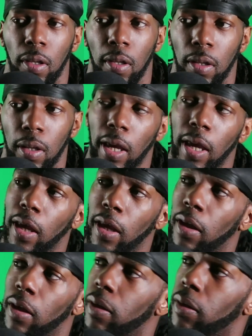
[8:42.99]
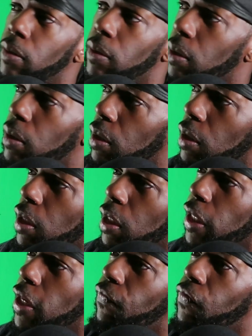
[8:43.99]
and
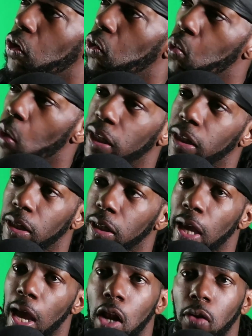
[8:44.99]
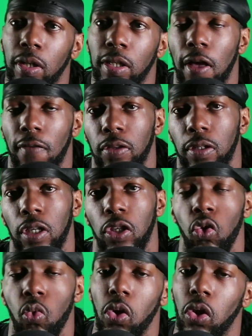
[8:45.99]
lifting weights in a calorie deficit, you
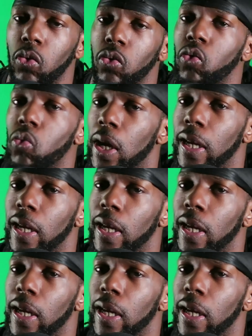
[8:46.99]
will lose weight.